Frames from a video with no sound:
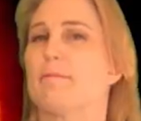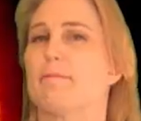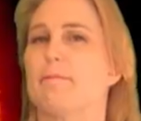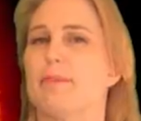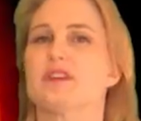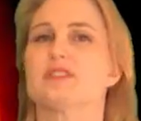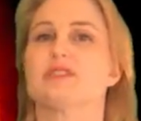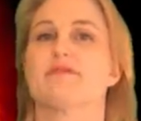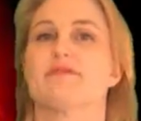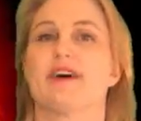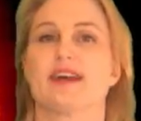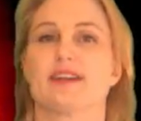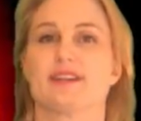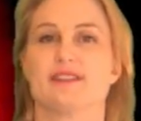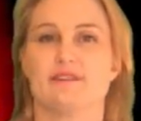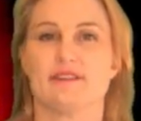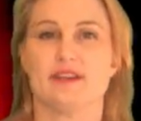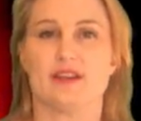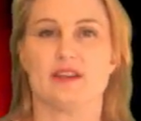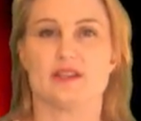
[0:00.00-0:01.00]
a buzz of
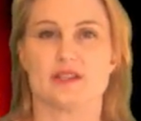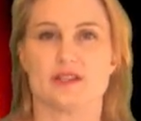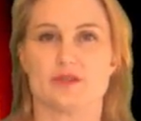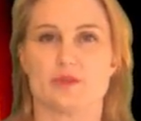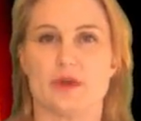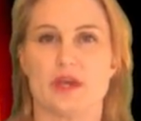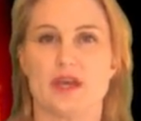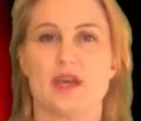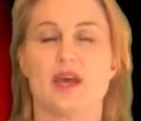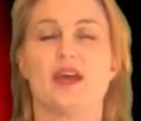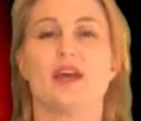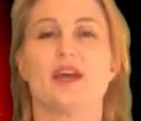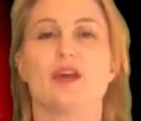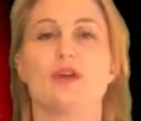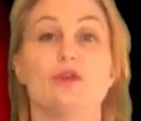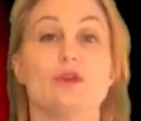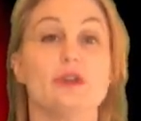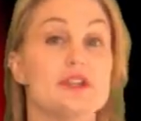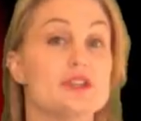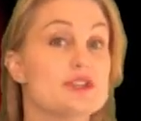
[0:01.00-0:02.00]
activity this week,
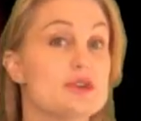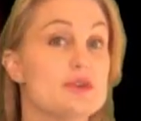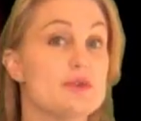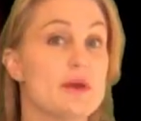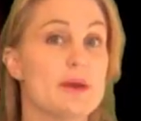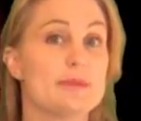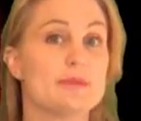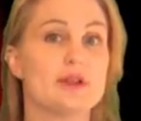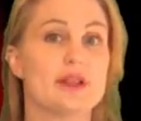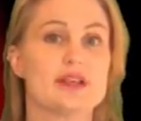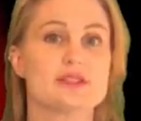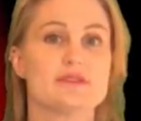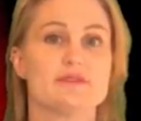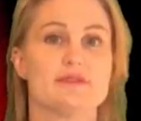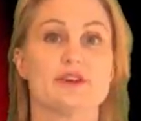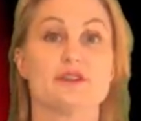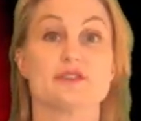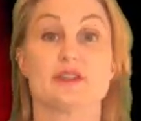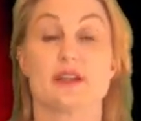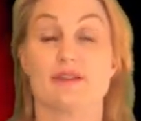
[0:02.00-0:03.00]
including two M-class
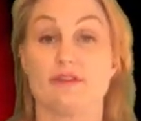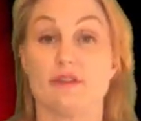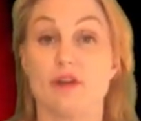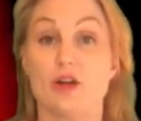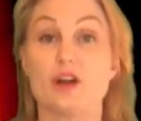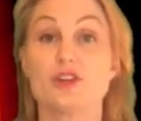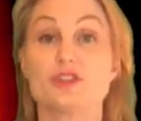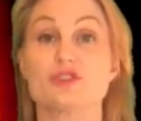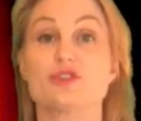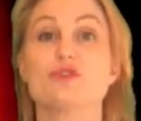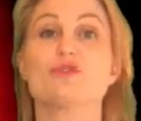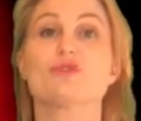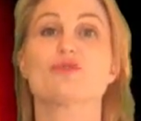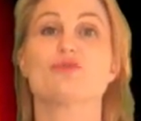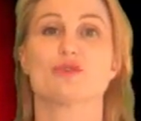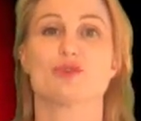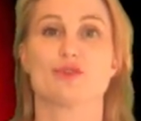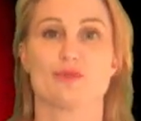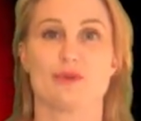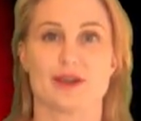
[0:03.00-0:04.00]
flares that have launched
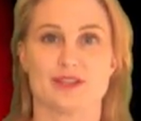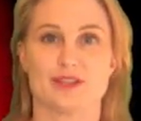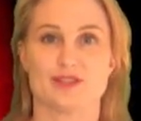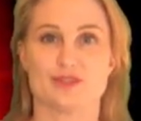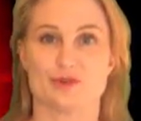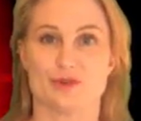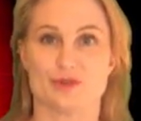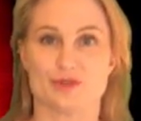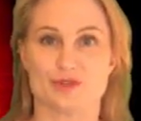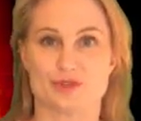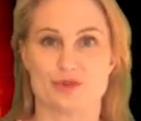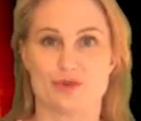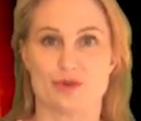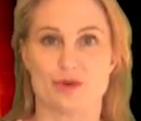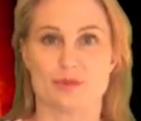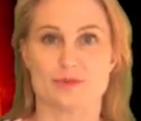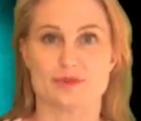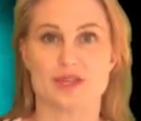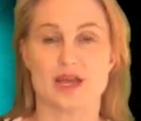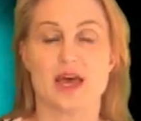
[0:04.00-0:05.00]
earthward-directed solar
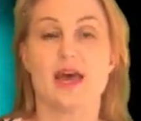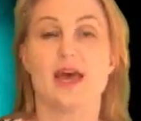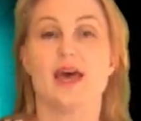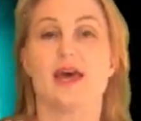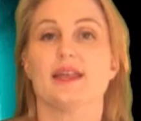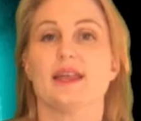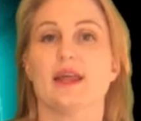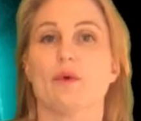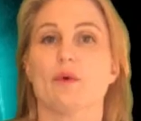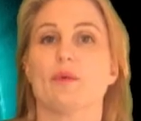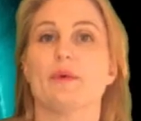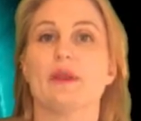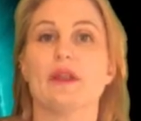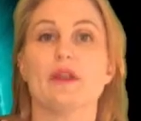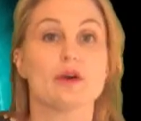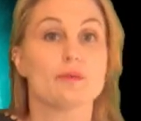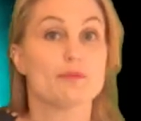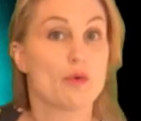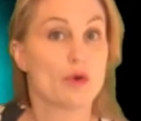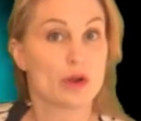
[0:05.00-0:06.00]
storms. Now when we
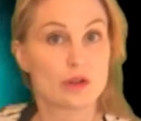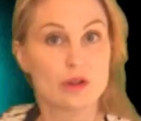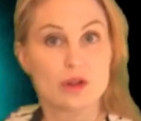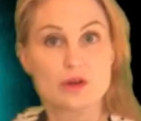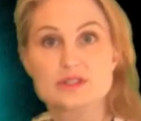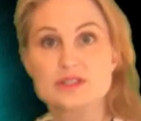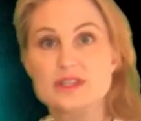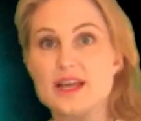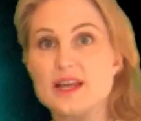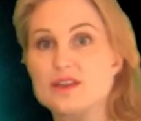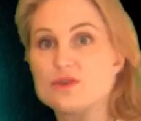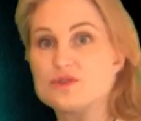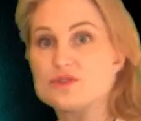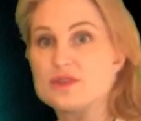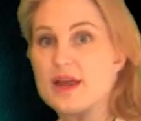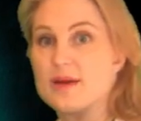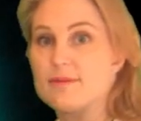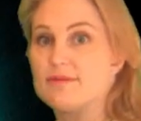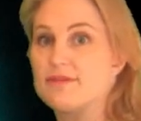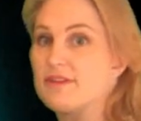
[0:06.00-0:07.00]
look more closely at those
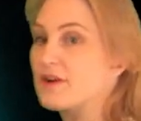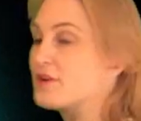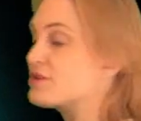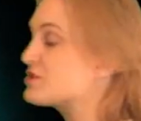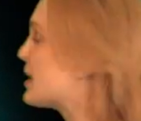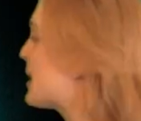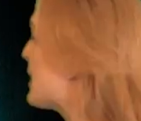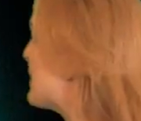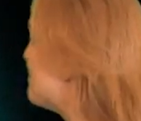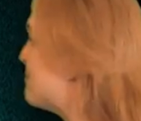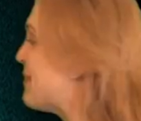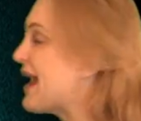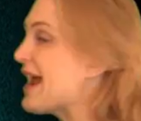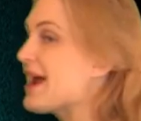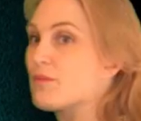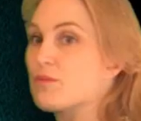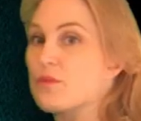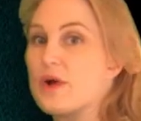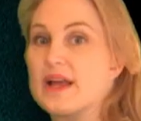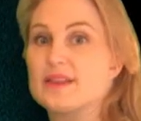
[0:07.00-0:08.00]
M flares,
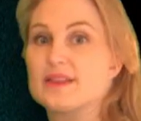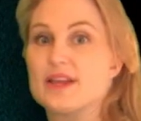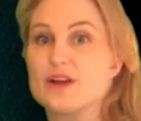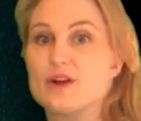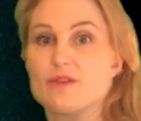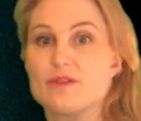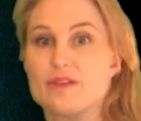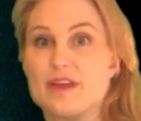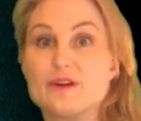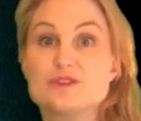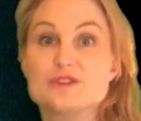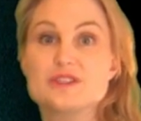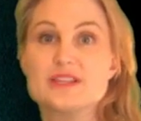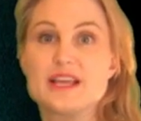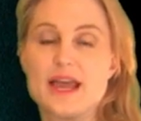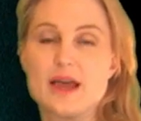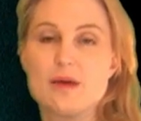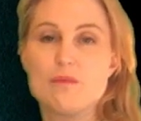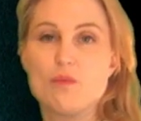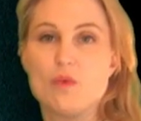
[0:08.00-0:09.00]
bam, right there's
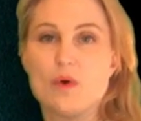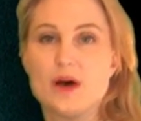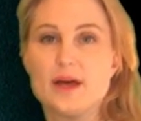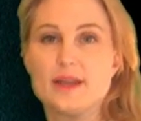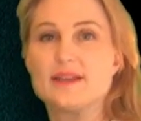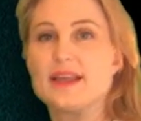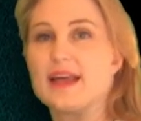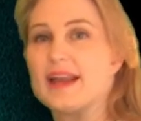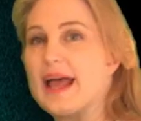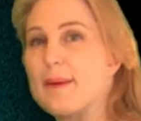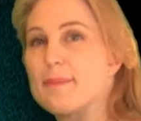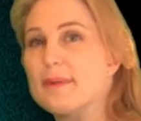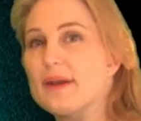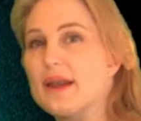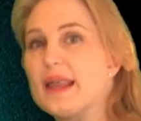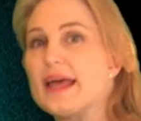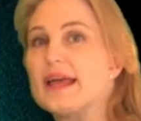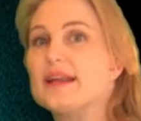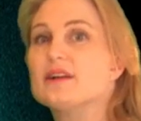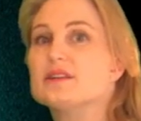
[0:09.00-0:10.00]
the M1 that
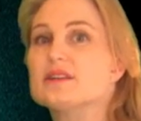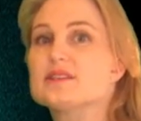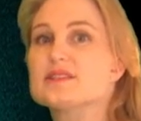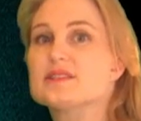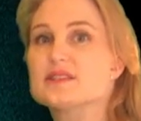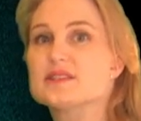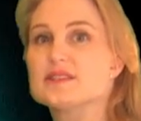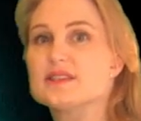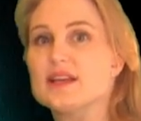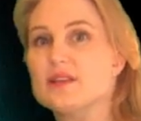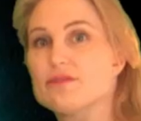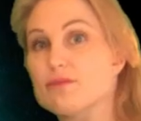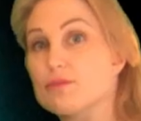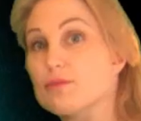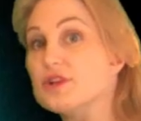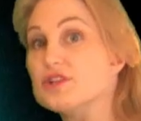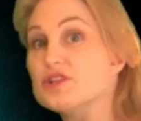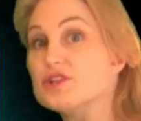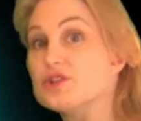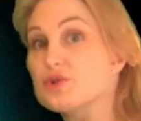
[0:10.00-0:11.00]
happened late on the 16th
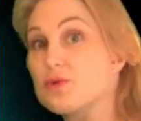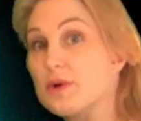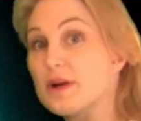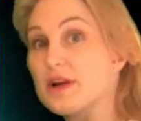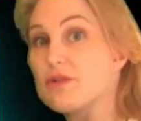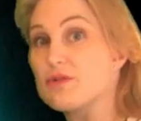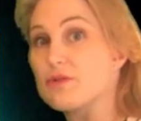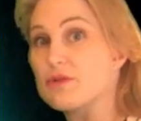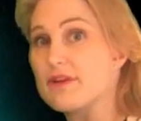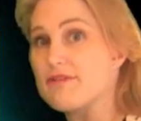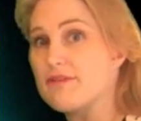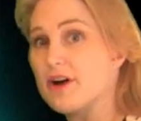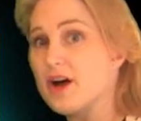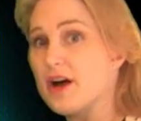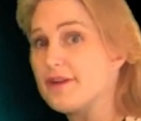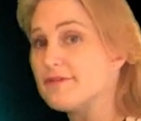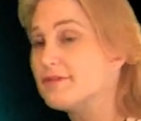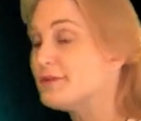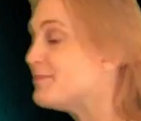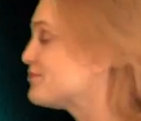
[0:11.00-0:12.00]
from region
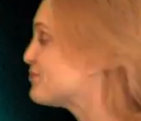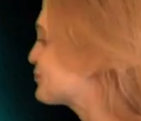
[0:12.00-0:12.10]
2035.